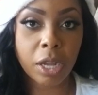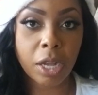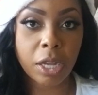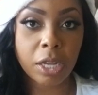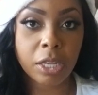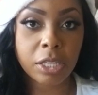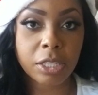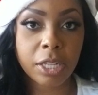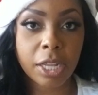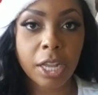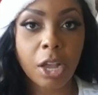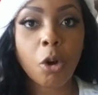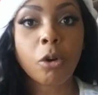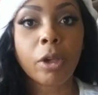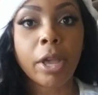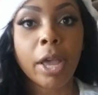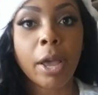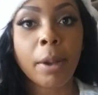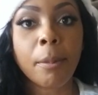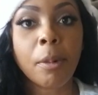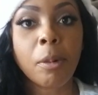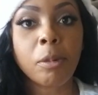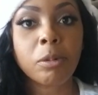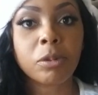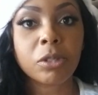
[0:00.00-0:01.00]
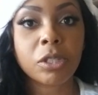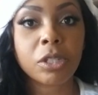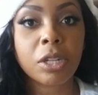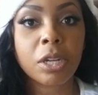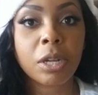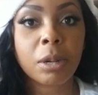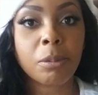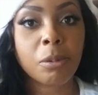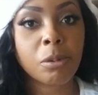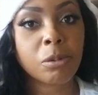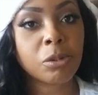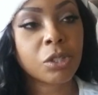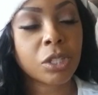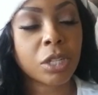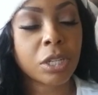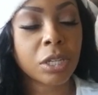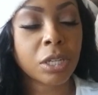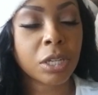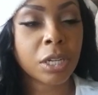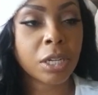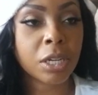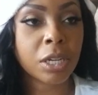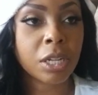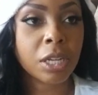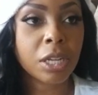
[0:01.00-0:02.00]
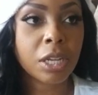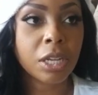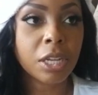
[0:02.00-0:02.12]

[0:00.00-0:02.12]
He's like, okay, I'm almost done.